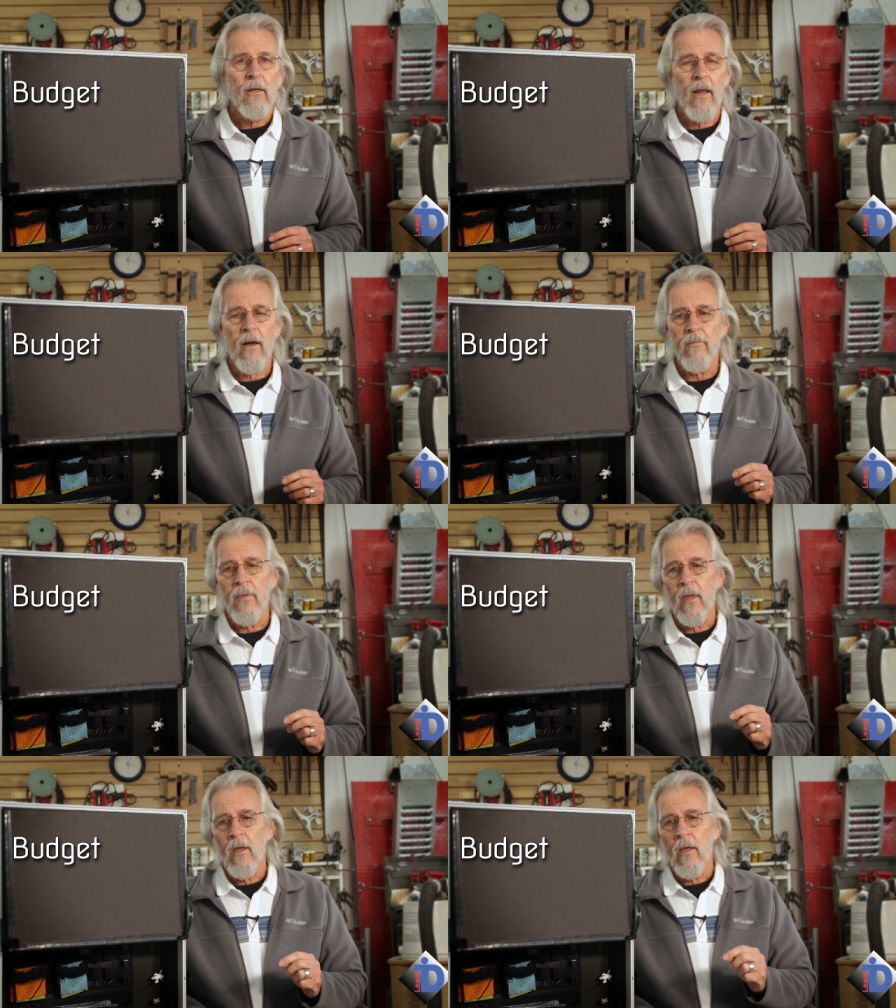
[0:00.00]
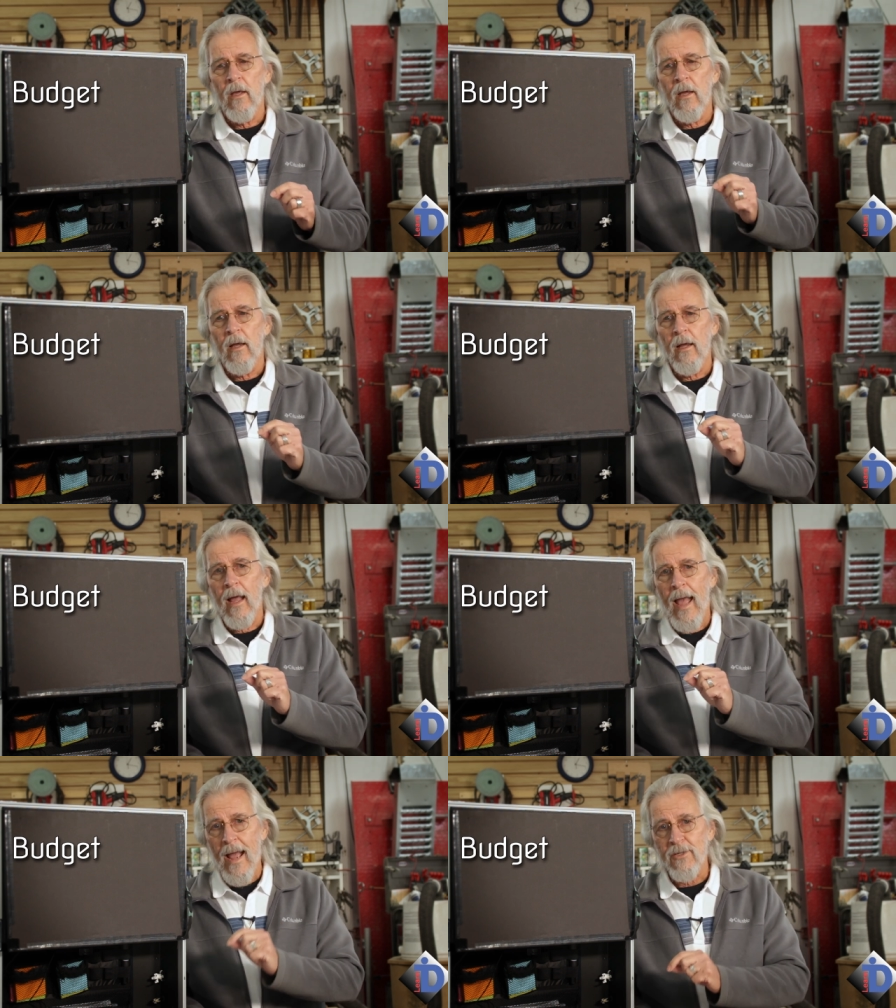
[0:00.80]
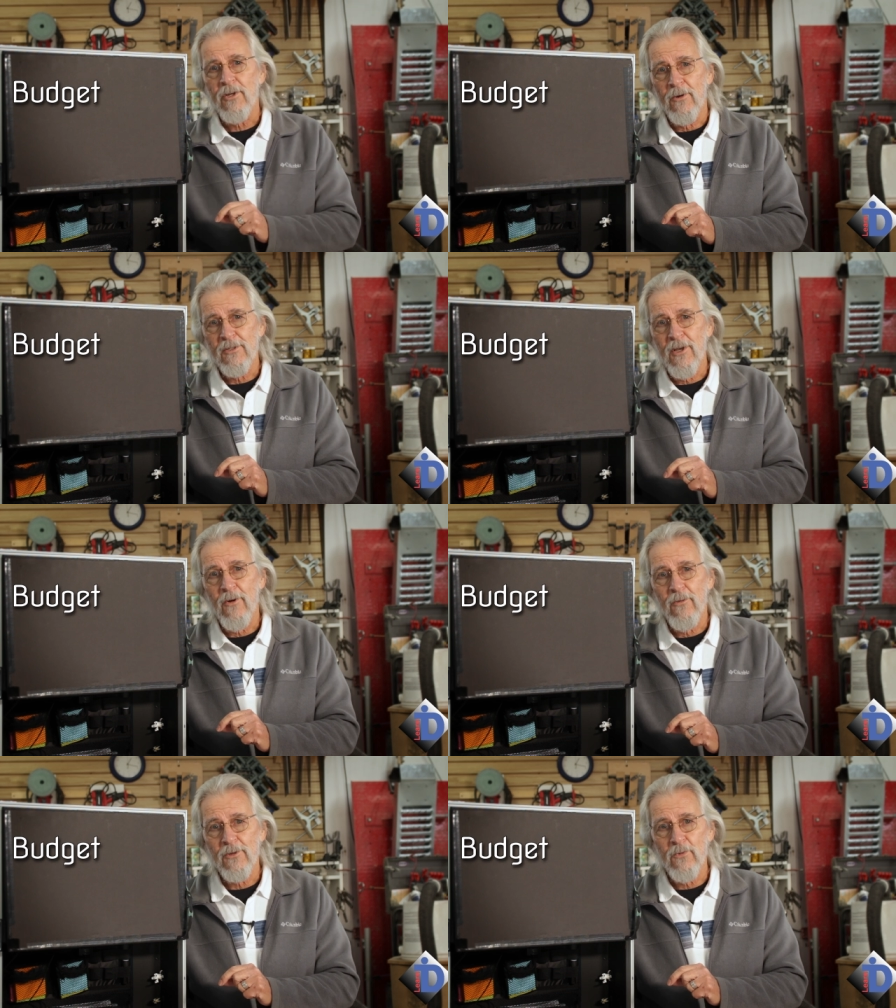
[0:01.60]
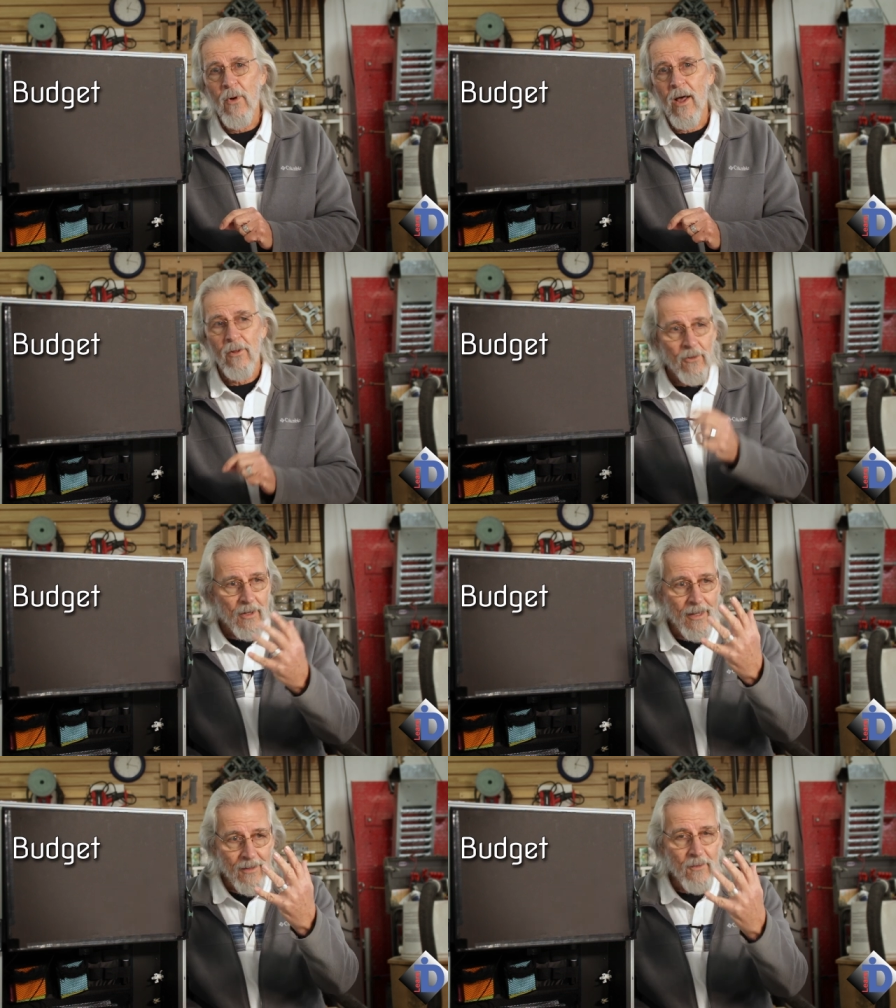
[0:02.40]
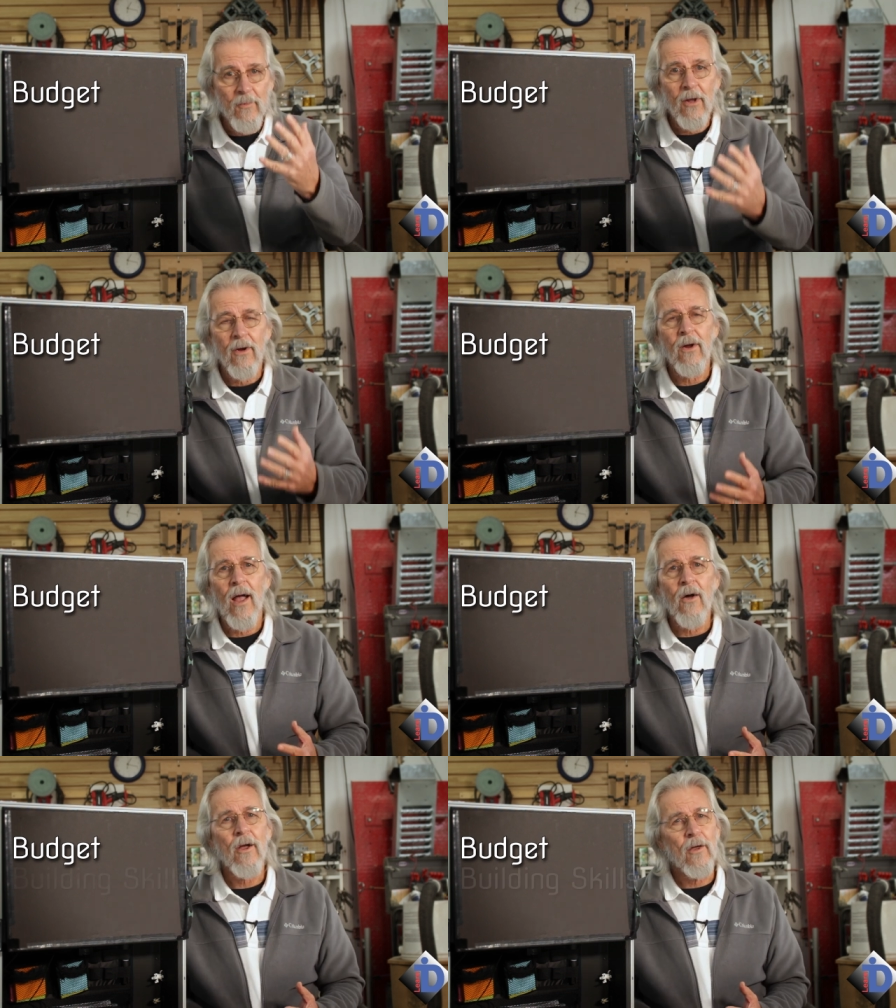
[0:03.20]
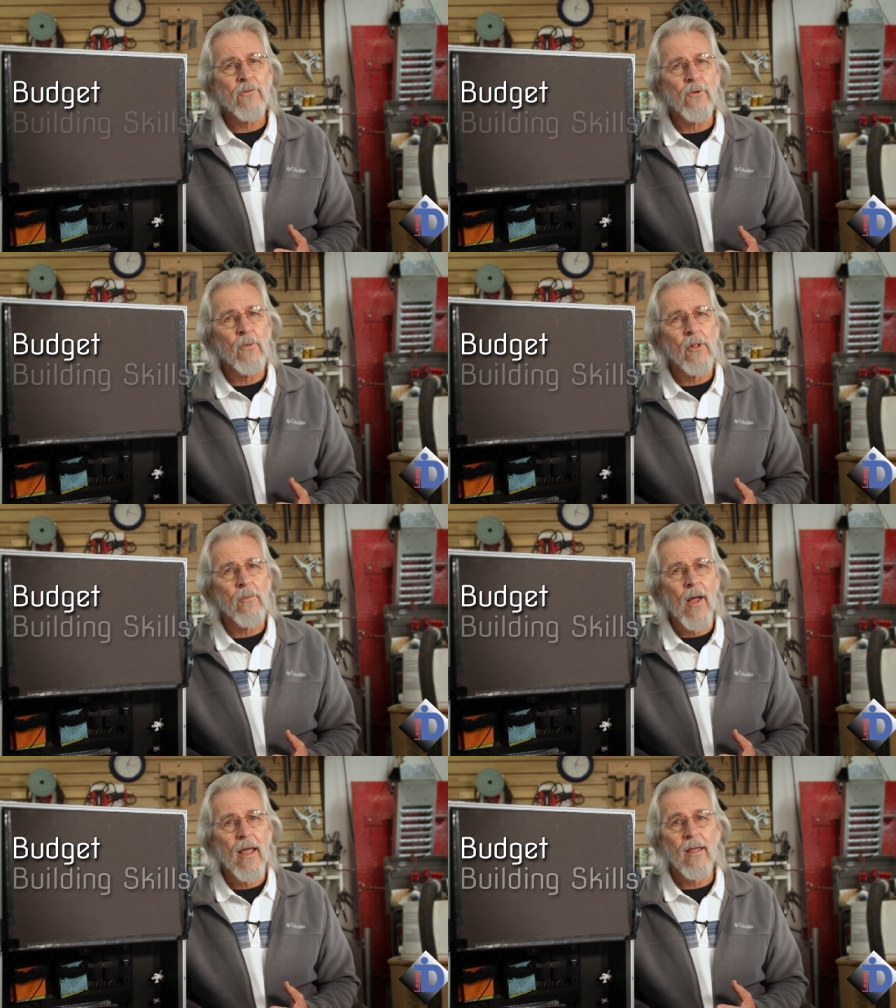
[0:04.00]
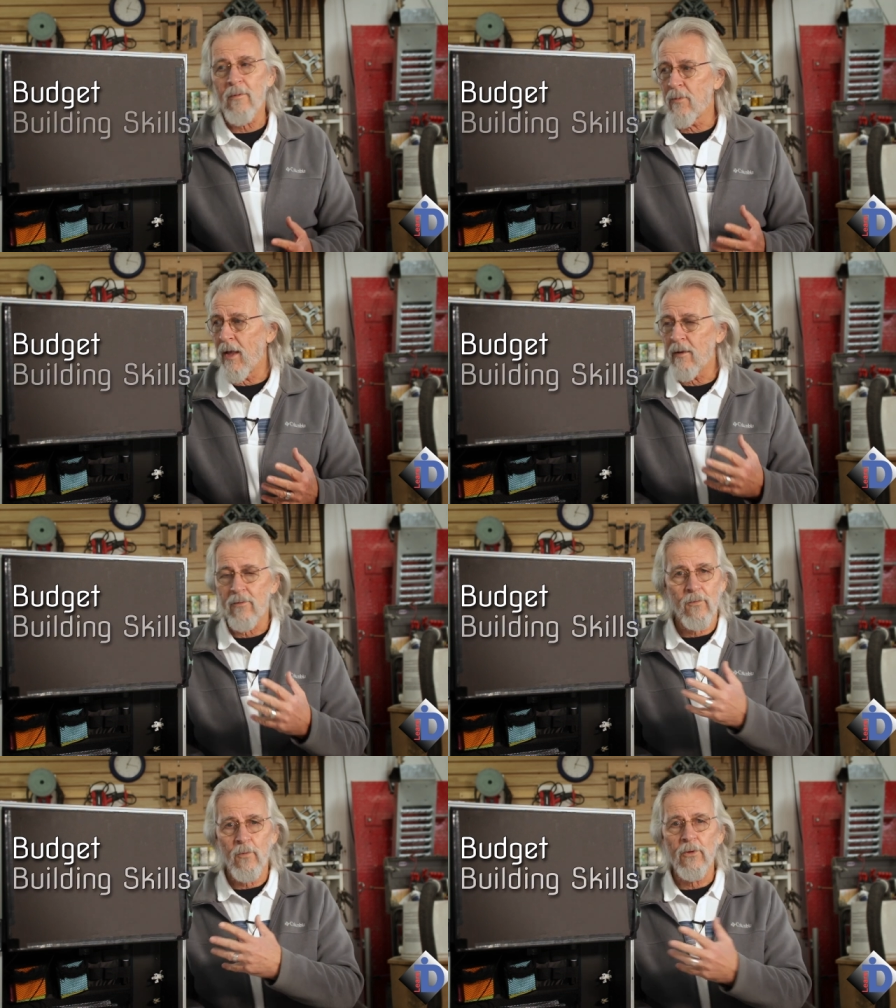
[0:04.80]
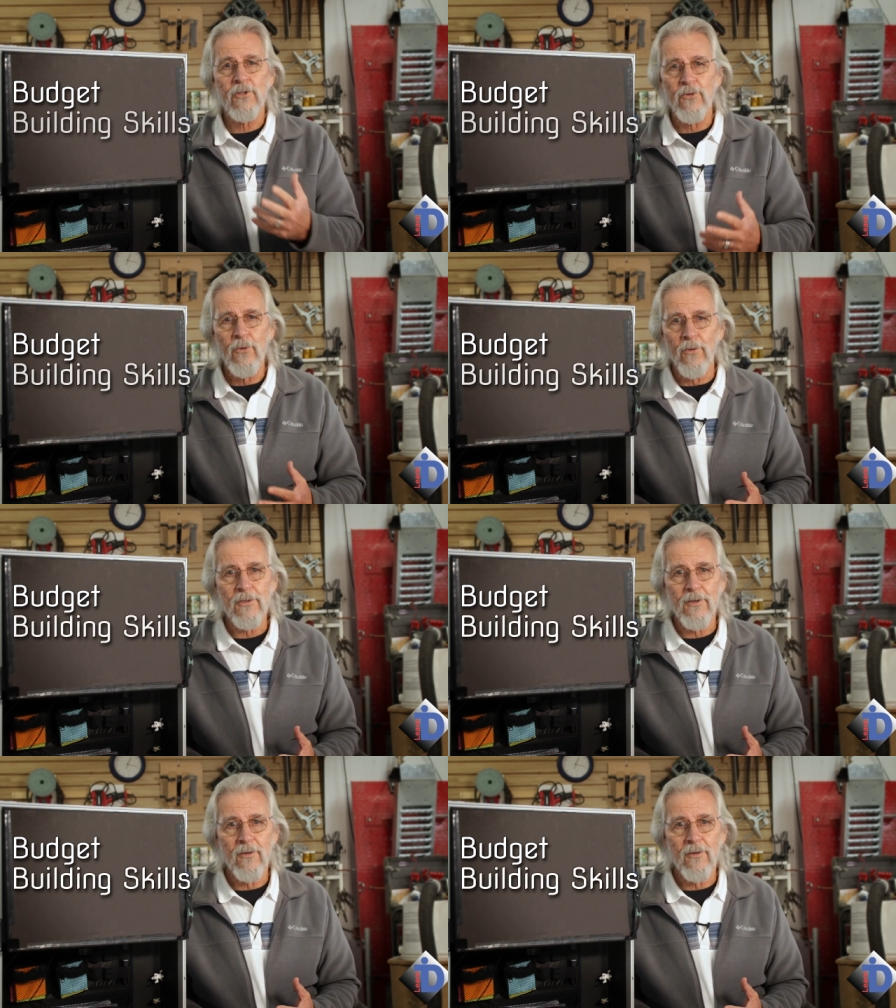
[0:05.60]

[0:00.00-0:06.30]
Now, ask yourself as well, looking in the mirror, how comfortable am I in it with tools?